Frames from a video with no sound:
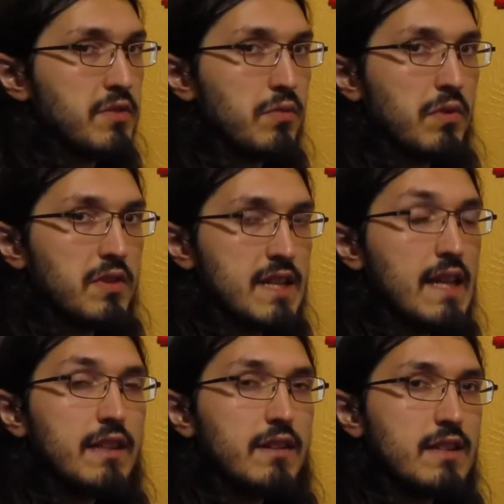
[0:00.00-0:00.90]
squirrel
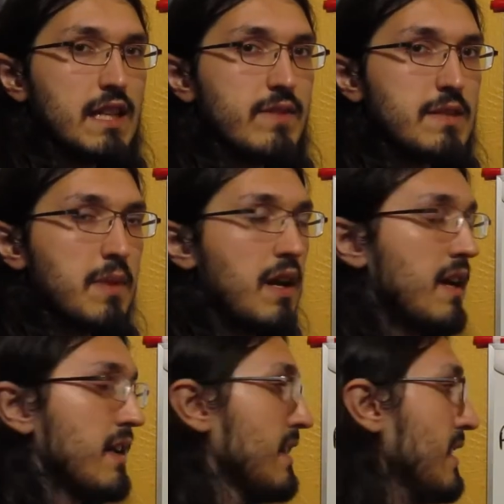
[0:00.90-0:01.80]
sat there at the same
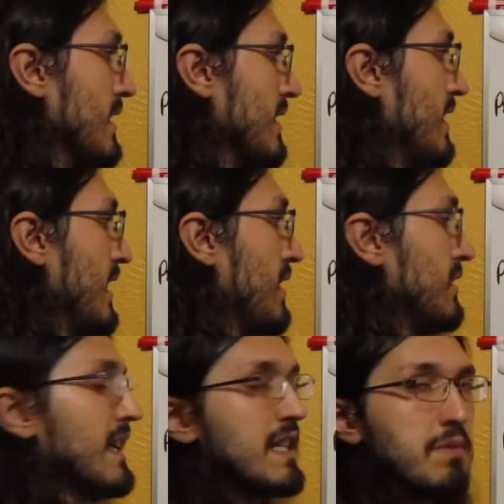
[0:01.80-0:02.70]
spot, then I know
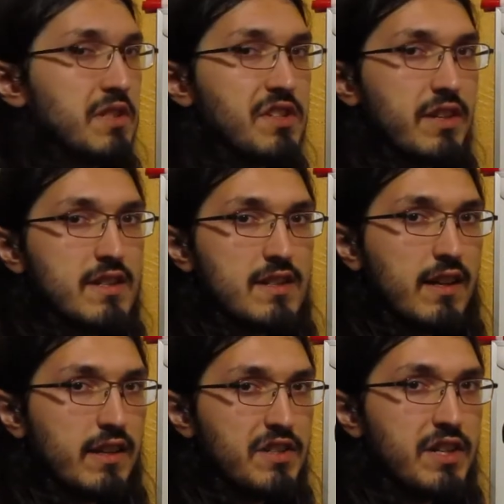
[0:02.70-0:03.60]
that its position is not
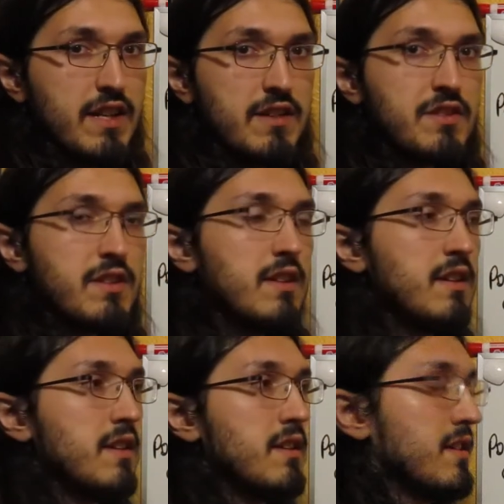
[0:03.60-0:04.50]
going to change.
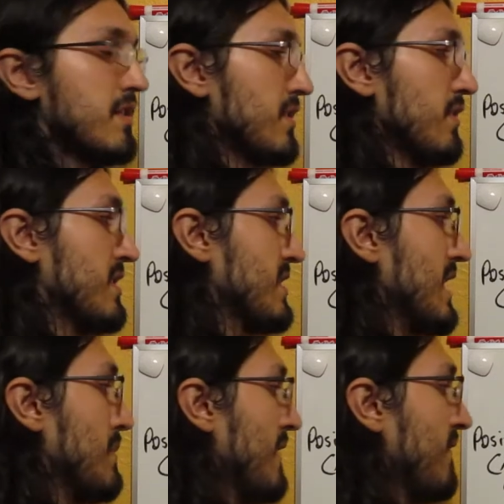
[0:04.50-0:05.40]
So it's just going
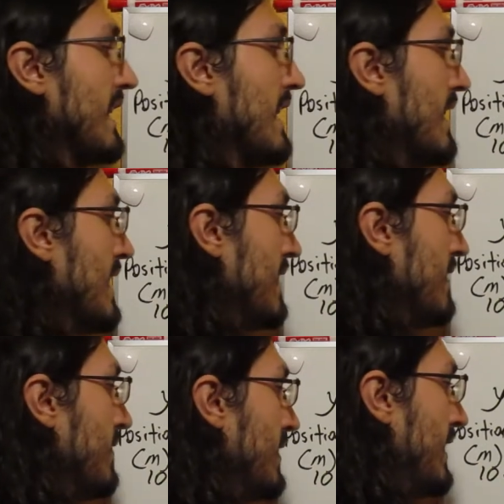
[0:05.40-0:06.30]
to be a flat line
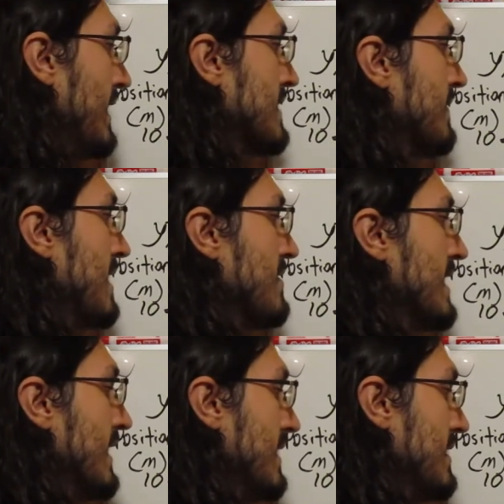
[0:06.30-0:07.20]
for the next 5
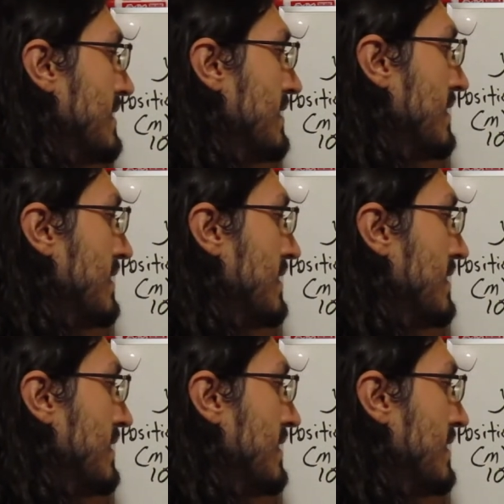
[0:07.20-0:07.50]
seconds.